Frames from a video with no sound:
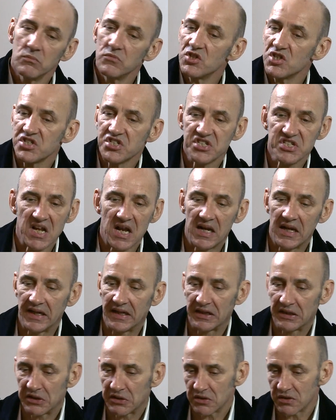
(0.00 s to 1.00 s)
just
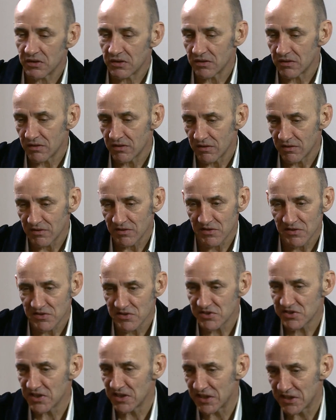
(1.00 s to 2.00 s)
selling
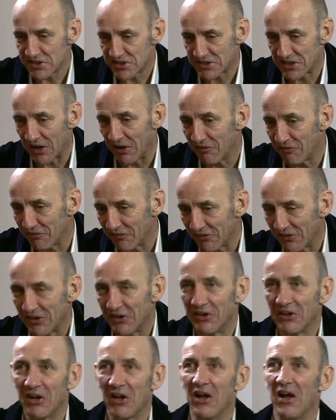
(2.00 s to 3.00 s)
silly stuff.
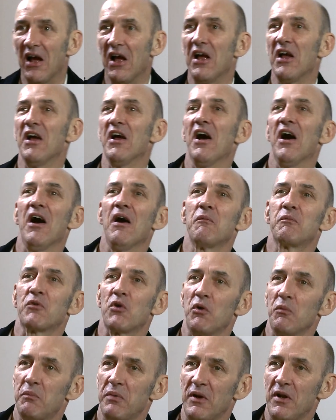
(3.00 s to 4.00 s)
I've
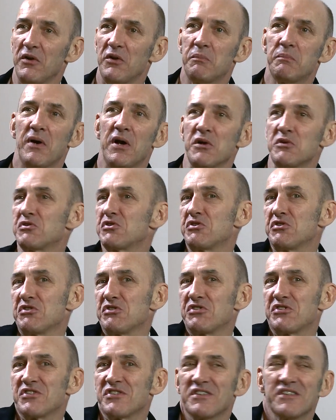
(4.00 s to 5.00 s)
got a load of
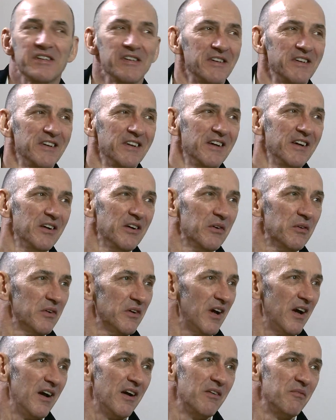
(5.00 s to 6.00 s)
posters.
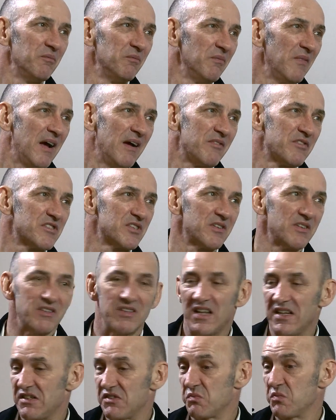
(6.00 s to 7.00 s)

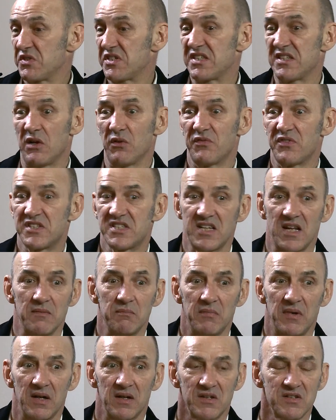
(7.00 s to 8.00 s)
They sell for
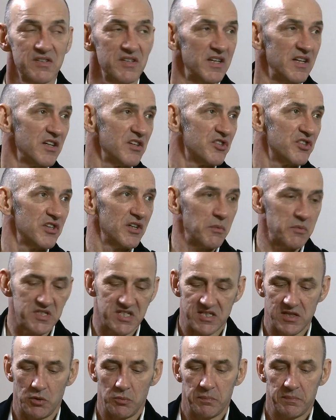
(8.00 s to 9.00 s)
$10 each. You know, we
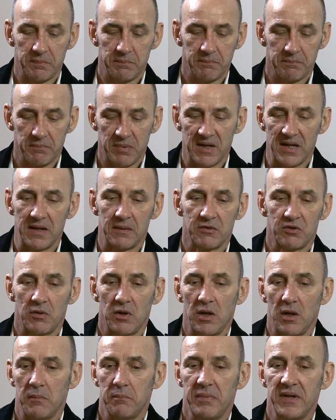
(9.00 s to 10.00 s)
sell
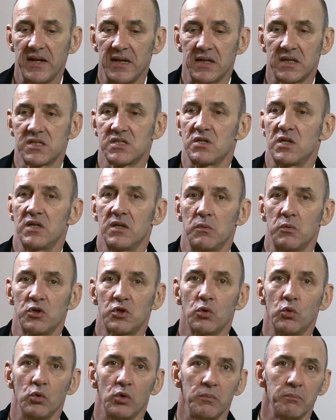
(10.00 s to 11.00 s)
picks. I don't know what we
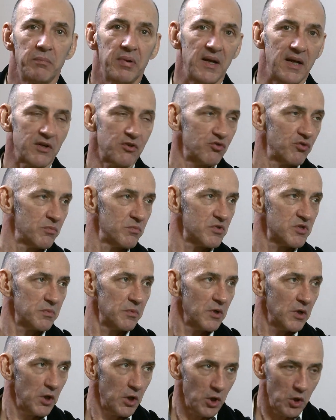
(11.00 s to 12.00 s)
call them, plectrums.
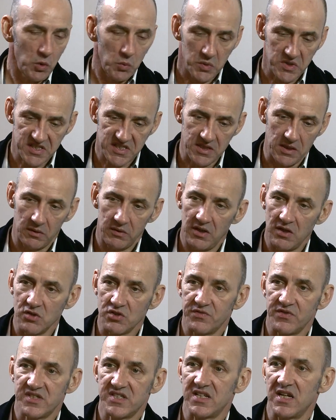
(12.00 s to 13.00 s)
We sell
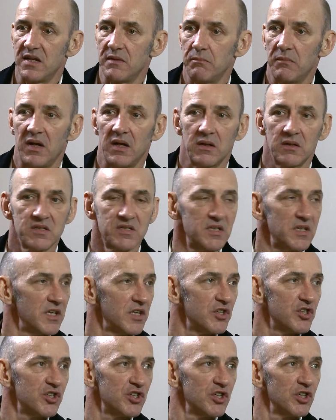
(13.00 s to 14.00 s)
those for $10
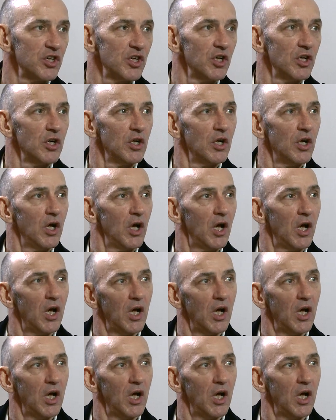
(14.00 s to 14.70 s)
each. Yeah.